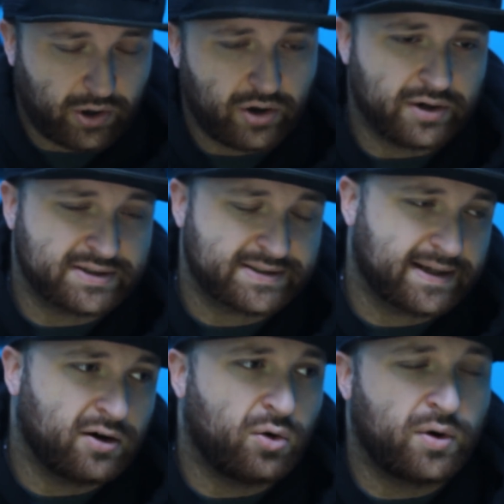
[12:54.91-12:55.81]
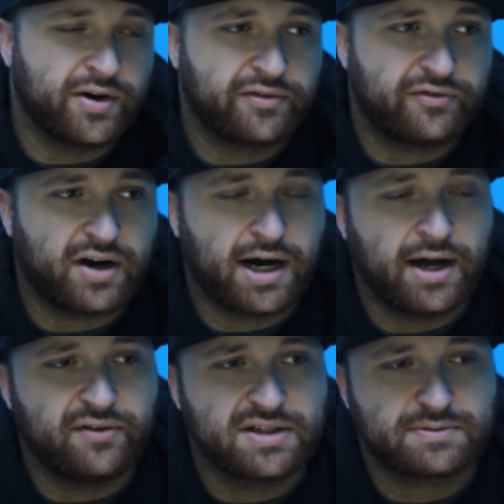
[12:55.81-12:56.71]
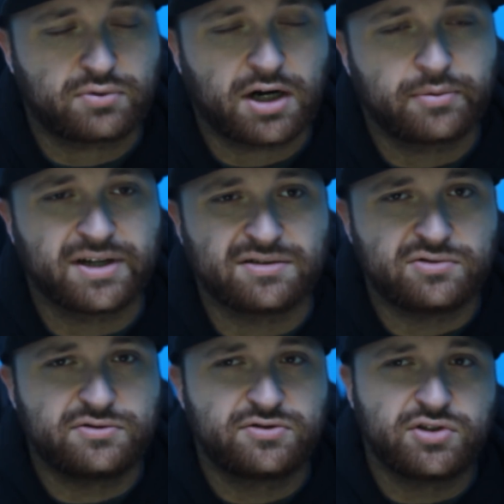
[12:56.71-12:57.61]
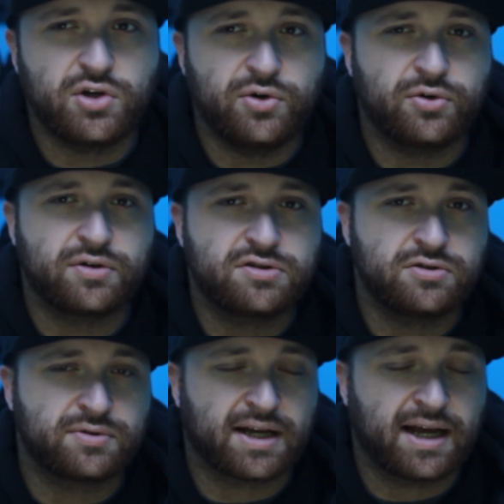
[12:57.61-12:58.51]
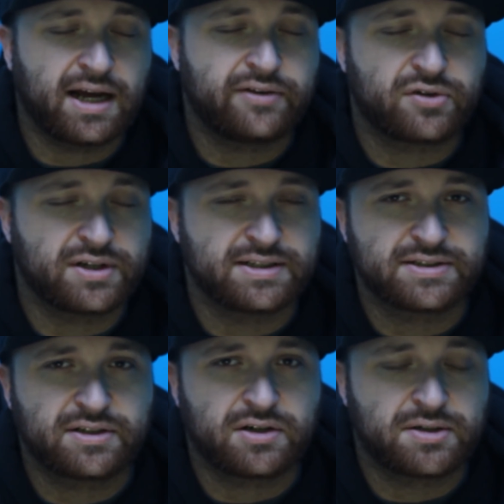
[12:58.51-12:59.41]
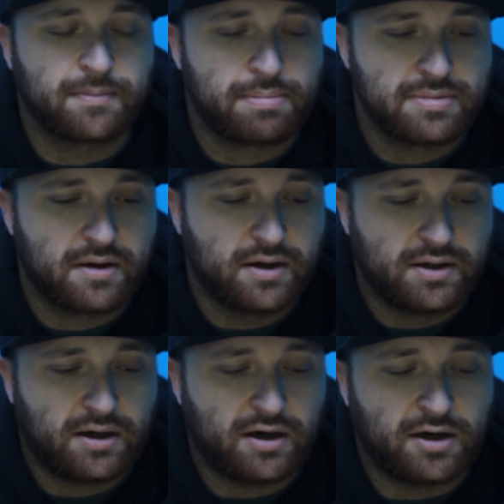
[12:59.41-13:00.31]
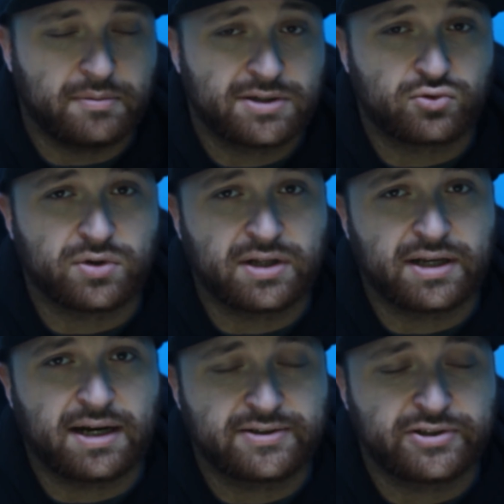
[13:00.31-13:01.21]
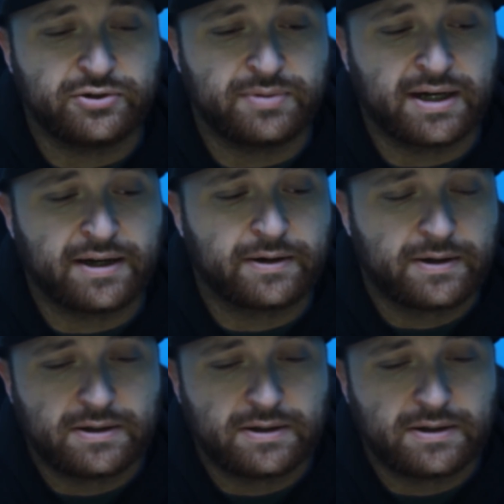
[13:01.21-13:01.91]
on a scale 1 to 5, it's probably a 2 to a 2.5 on install. It's really not too bad.